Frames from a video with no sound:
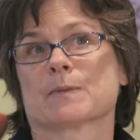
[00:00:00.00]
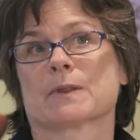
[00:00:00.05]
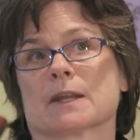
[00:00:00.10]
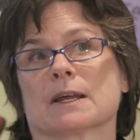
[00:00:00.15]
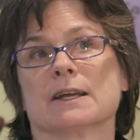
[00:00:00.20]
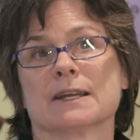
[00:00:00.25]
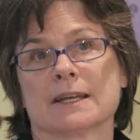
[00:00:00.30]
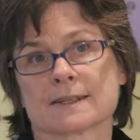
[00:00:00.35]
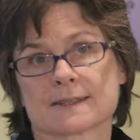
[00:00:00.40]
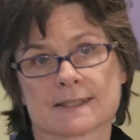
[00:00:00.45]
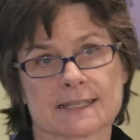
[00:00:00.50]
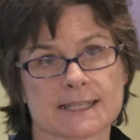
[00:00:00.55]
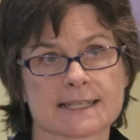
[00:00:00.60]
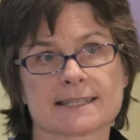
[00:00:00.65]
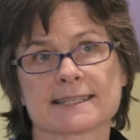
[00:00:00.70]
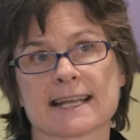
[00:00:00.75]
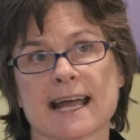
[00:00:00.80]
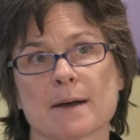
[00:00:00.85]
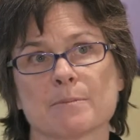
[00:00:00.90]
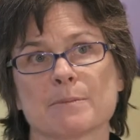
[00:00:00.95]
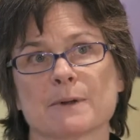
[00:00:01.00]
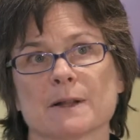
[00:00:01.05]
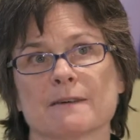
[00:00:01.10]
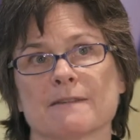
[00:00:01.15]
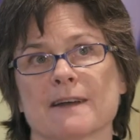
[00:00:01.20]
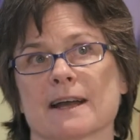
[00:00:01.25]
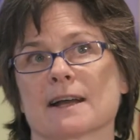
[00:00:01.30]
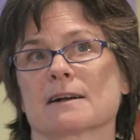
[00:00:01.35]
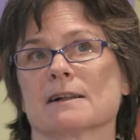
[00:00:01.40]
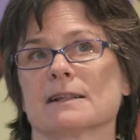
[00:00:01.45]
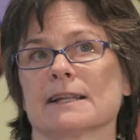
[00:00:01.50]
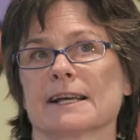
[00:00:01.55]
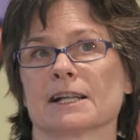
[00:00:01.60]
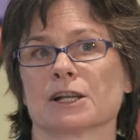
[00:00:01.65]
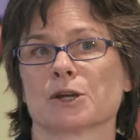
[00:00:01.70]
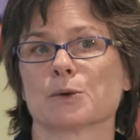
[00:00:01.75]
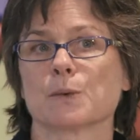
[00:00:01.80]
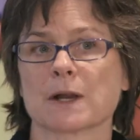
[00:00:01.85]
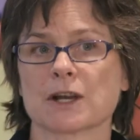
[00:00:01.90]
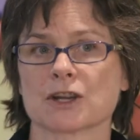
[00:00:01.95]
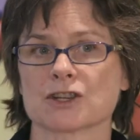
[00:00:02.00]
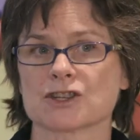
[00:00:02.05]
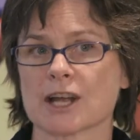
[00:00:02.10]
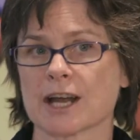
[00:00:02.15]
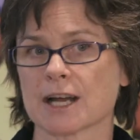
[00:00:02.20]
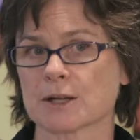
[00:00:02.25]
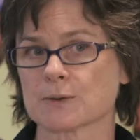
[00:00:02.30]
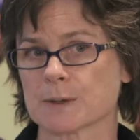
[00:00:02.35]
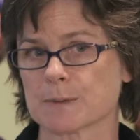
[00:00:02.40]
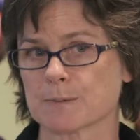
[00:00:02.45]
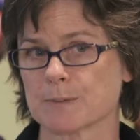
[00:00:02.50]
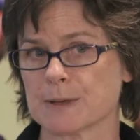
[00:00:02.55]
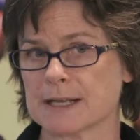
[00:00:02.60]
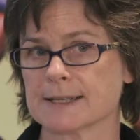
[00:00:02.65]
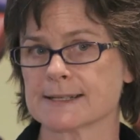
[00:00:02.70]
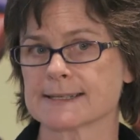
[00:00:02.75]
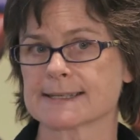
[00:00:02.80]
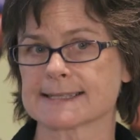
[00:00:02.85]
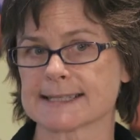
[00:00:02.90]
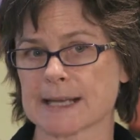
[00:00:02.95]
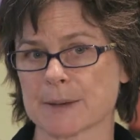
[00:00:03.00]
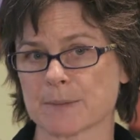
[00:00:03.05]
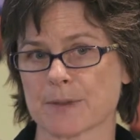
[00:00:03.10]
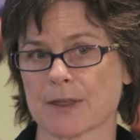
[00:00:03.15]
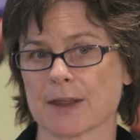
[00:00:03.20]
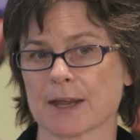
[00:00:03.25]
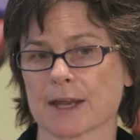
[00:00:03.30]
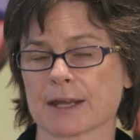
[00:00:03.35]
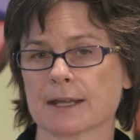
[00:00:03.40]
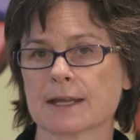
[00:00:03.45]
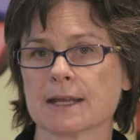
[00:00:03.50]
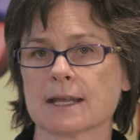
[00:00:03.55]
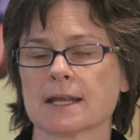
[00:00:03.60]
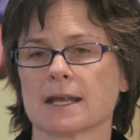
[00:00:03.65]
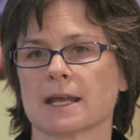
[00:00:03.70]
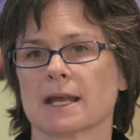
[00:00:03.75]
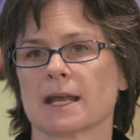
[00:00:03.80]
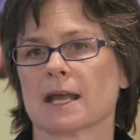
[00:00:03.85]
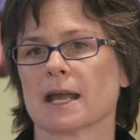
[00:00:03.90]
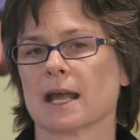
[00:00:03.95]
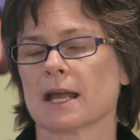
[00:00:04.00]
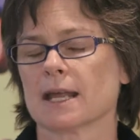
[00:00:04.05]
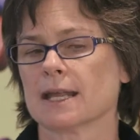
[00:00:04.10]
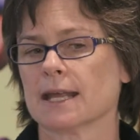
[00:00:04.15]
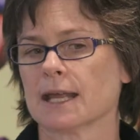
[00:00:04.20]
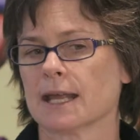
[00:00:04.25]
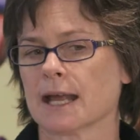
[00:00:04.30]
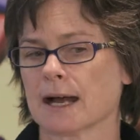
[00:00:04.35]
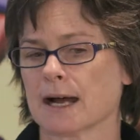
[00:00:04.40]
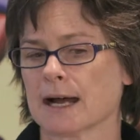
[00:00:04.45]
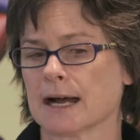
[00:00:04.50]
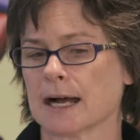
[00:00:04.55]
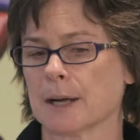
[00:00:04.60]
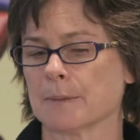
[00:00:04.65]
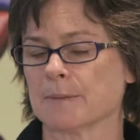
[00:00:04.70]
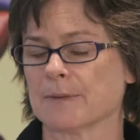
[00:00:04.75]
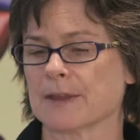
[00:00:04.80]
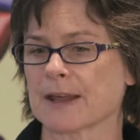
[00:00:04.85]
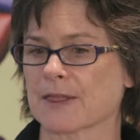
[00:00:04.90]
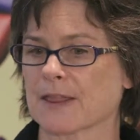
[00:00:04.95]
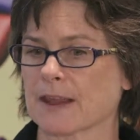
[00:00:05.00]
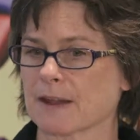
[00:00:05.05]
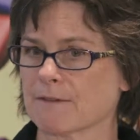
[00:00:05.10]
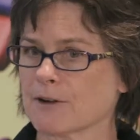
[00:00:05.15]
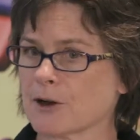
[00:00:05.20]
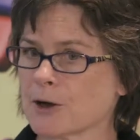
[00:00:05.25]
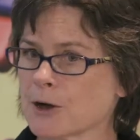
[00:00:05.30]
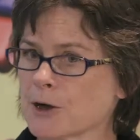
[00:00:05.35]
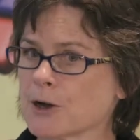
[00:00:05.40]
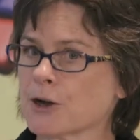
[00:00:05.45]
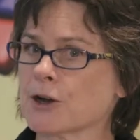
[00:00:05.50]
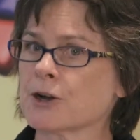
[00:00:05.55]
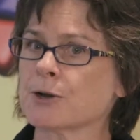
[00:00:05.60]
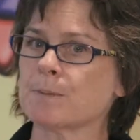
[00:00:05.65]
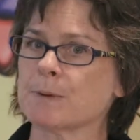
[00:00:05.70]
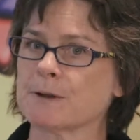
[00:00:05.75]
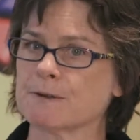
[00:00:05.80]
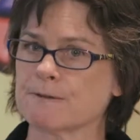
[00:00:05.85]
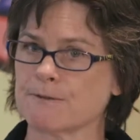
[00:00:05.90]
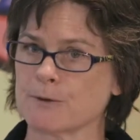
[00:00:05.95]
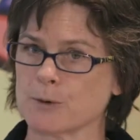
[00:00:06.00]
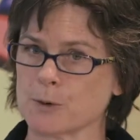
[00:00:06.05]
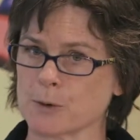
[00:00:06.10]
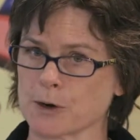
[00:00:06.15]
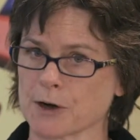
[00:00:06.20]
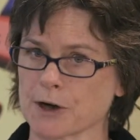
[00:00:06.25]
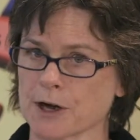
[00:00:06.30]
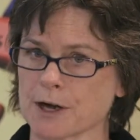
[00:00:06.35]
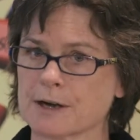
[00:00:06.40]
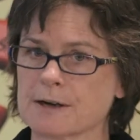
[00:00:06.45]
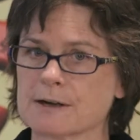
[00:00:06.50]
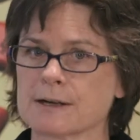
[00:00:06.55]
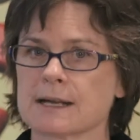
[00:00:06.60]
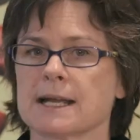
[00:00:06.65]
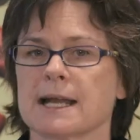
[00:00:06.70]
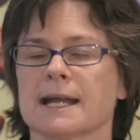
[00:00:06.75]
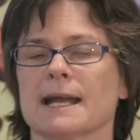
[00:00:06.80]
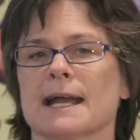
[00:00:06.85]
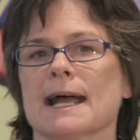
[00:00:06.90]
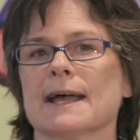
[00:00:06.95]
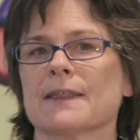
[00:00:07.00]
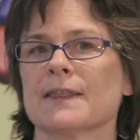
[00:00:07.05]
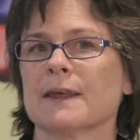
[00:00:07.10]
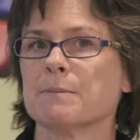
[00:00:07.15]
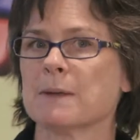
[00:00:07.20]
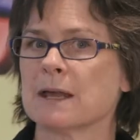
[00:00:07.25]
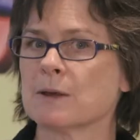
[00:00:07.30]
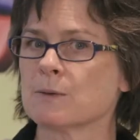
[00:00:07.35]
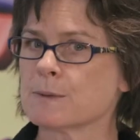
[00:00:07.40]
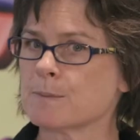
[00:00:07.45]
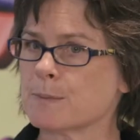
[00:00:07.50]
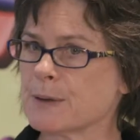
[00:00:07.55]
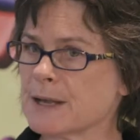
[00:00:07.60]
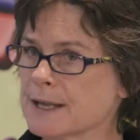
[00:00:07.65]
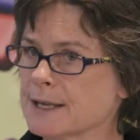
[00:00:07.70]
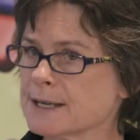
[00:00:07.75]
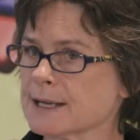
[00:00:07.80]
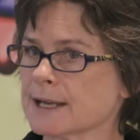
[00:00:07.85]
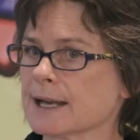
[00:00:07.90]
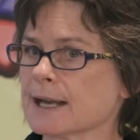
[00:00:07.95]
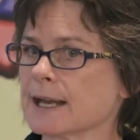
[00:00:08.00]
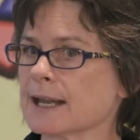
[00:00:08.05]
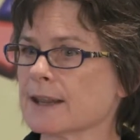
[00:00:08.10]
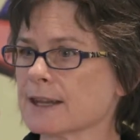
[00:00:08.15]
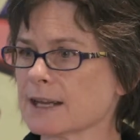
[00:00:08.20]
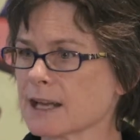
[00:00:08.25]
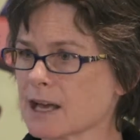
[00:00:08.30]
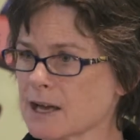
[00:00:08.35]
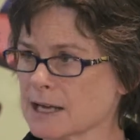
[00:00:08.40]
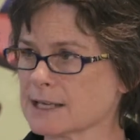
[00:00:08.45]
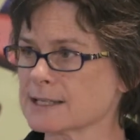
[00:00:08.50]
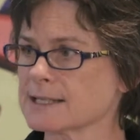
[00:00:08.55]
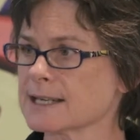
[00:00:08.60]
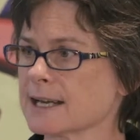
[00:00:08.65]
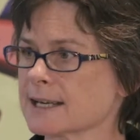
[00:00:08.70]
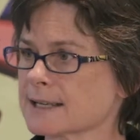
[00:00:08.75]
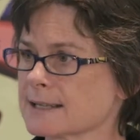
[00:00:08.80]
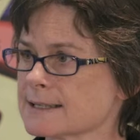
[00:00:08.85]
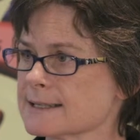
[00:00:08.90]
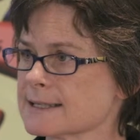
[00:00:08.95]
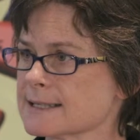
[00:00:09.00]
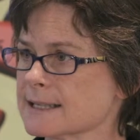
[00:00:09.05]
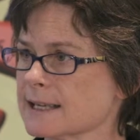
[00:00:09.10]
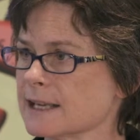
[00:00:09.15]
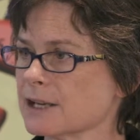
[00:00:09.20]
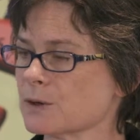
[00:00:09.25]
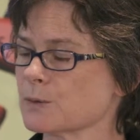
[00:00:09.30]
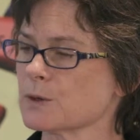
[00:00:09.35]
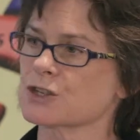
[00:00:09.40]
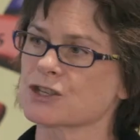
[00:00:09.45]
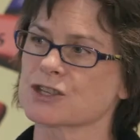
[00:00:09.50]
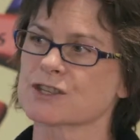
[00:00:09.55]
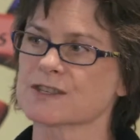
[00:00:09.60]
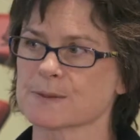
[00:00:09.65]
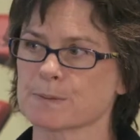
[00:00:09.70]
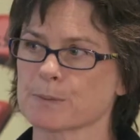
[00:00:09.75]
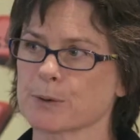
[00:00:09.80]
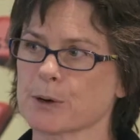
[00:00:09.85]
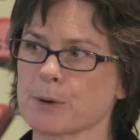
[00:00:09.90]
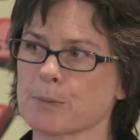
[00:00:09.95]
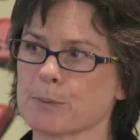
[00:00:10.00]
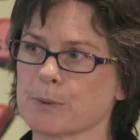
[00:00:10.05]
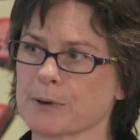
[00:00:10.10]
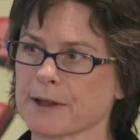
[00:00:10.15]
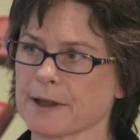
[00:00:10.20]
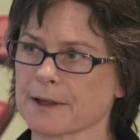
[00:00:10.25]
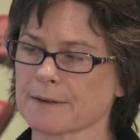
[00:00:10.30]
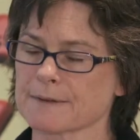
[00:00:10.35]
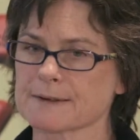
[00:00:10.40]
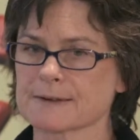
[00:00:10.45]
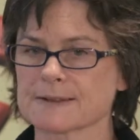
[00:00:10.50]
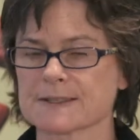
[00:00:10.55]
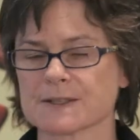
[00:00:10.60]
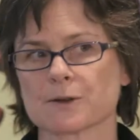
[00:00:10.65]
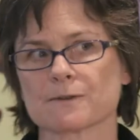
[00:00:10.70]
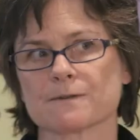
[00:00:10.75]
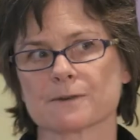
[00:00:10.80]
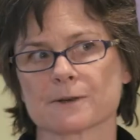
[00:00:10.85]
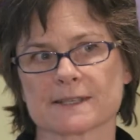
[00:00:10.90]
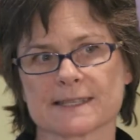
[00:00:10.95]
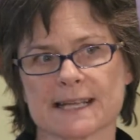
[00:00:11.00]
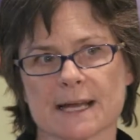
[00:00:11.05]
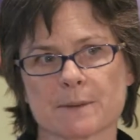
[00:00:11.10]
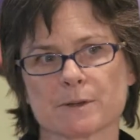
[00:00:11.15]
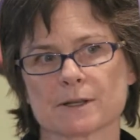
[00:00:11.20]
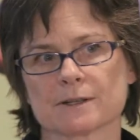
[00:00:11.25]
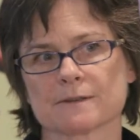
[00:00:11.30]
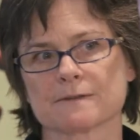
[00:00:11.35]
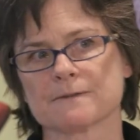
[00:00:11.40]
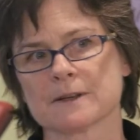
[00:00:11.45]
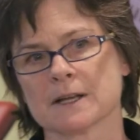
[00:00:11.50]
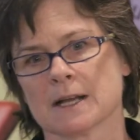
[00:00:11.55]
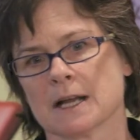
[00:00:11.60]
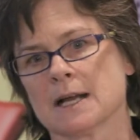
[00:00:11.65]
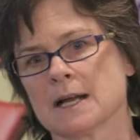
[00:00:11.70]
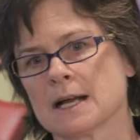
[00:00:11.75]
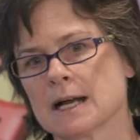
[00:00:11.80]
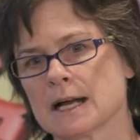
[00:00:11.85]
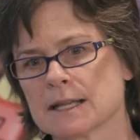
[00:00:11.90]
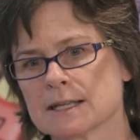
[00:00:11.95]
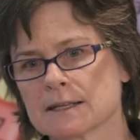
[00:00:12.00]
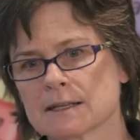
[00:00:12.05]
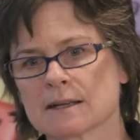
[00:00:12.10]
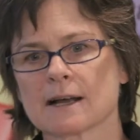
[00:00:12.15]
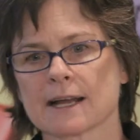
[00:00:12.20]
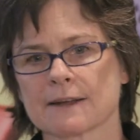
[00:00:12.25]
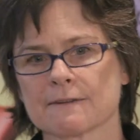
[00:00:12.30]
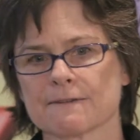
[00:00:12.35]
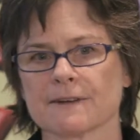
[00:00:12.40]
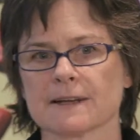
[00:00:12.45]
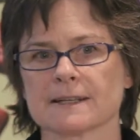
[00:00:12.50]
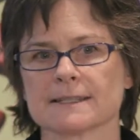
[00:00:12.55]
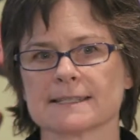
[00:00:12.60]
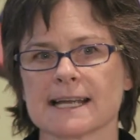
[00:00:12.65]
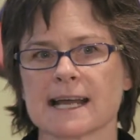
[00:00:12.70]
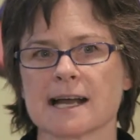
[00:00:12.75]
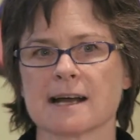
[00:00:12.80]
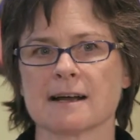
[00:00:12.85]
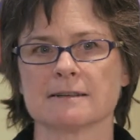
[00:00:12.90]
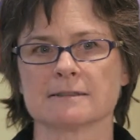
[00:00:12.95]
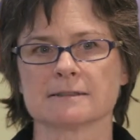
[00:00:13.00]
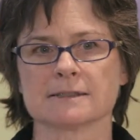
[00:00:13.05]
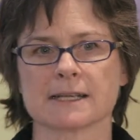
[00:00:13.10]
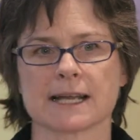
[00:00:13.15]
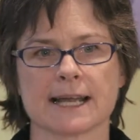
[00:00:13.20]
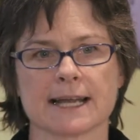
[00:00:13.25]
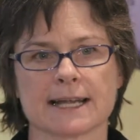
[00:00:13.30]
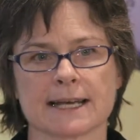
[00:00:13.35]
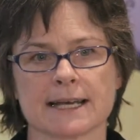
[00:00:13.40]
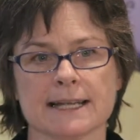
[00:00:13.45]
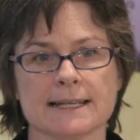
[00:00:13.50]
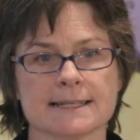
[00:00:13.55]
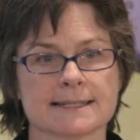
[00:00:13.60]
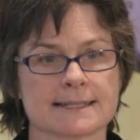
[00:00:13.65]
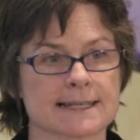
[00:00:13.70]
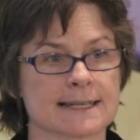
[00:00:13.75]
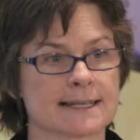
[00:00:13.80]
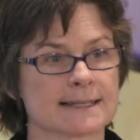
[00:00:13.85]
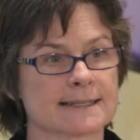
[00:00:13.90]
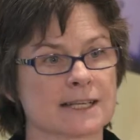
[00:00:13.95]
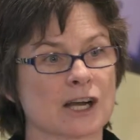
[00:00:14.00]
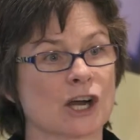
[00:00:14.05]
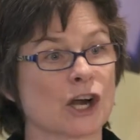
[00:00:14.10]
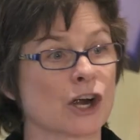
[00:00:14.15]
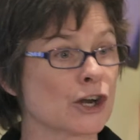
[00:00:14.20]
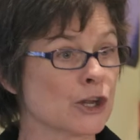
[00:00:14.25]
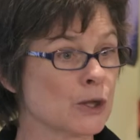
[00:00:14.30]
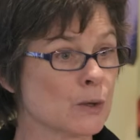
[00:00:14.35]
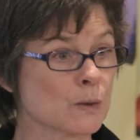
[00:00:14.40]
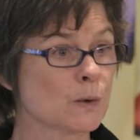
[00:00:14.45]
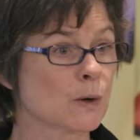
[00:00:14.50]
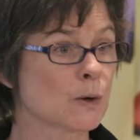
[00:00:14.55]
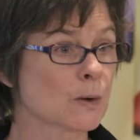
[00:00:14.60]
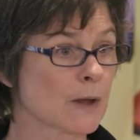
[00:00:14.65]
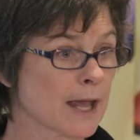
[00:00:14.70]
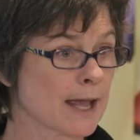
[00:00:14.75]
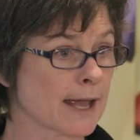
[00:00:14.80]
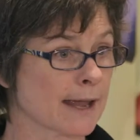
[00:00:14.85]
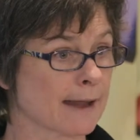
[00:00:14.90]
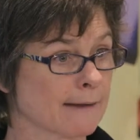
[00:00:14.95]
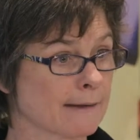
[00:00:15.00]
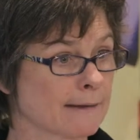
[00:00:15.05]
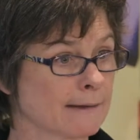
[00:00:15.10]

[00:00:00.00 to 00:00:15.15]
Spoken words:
here's an example of echolalia, when a child repeats something that they've heard before, and they may repeat it in the context in which it's appropriate. So for example, if a little guy fell down and he says, "Are you okay?"